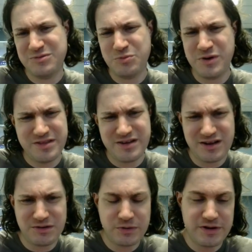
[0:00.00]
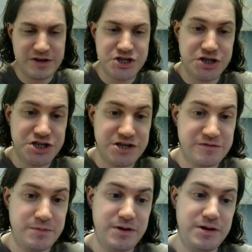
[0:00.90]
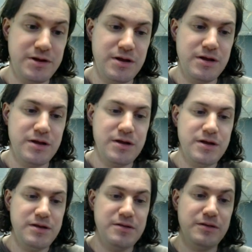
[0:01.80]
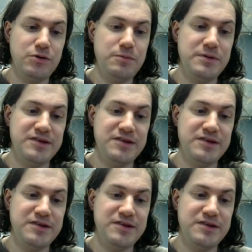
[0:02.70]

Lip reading: Why the hell would a judge ever be in the loop?